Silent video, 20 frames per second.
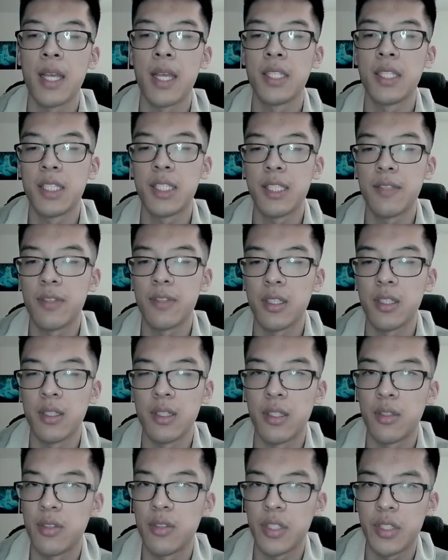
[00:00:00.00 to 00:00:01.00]
Sivir
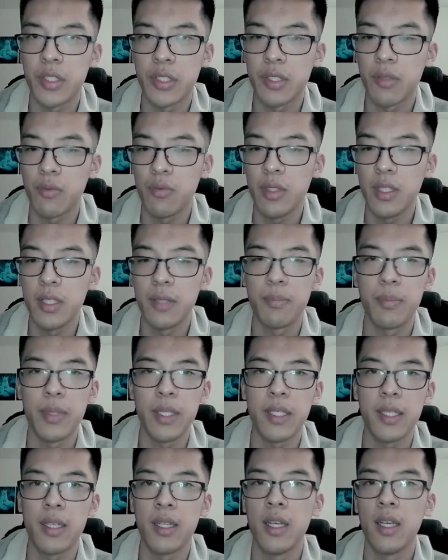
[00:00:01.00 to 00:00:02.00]
alone is just a really
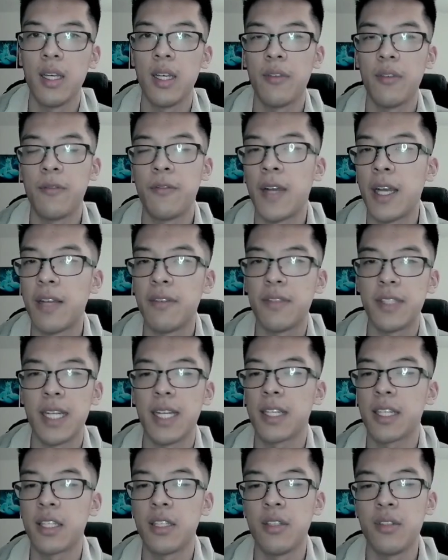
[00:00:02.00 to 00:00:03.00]
big 5
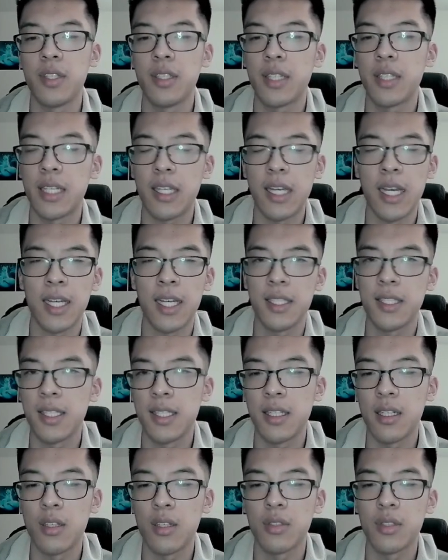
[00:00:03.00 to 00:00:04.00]
attack unit that heads
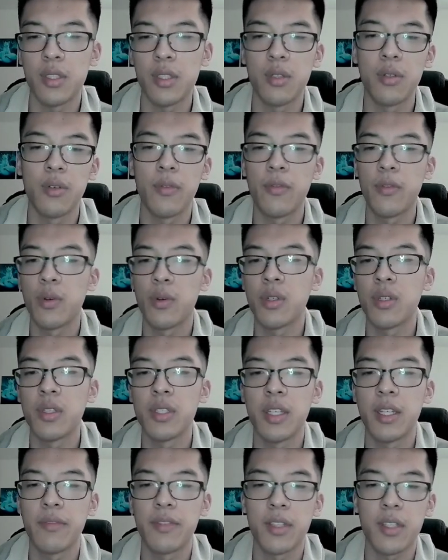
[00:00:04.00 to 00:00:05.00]
in on turn 4.
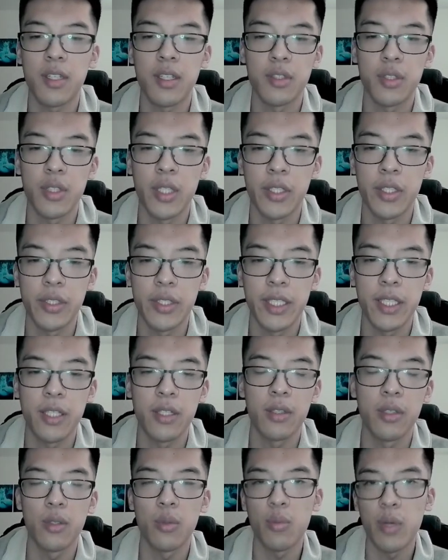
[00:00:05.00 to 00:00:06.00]
You have the Treasure
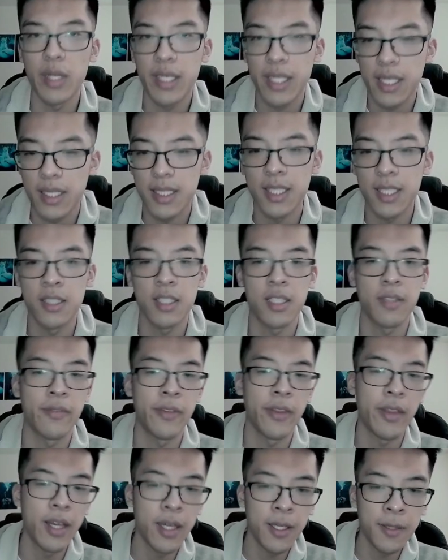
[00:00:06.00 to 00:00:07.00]
Seeker, the Waking Sands off
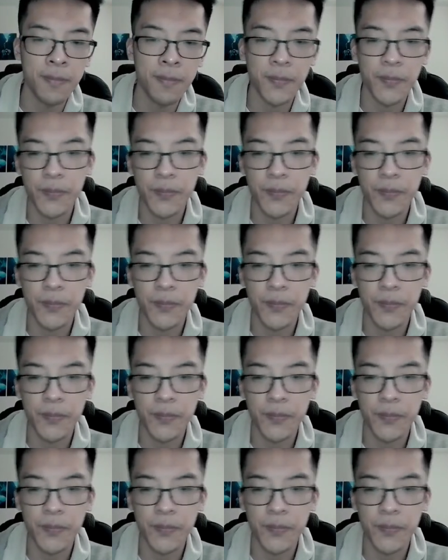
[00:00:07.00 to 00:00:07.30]
of that.